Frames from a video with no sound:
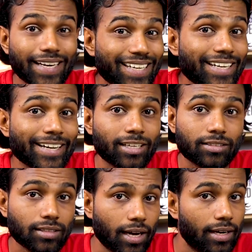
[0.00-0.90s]

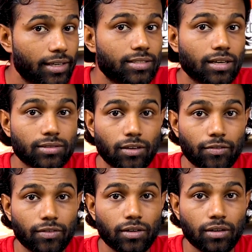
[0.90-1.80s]
detects and it sucks
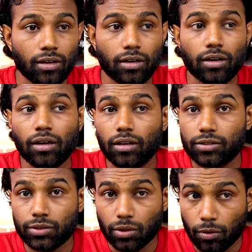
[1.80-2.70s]
off.
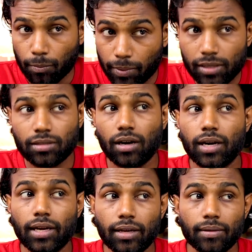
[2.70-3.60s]
So
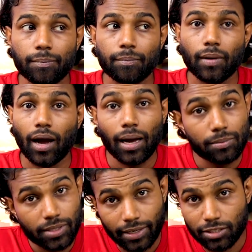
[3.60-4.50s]
personally,
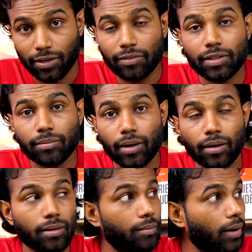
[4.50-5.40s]
I'm satisfied with
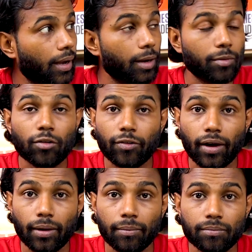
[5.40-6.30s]
my air
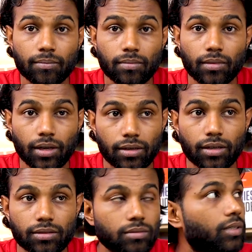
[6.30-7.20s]
purifier. It
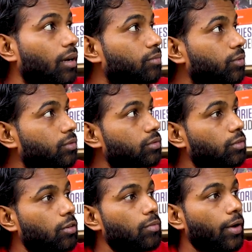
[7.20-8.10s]
does,
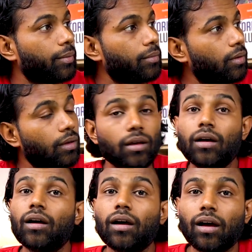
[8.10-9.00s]
good boy.
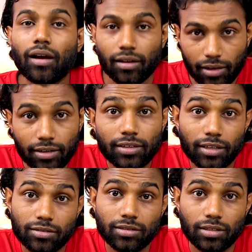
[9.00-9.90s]
It
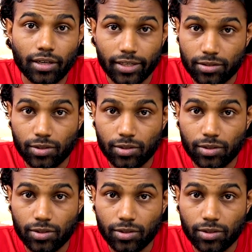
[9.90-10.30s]
does its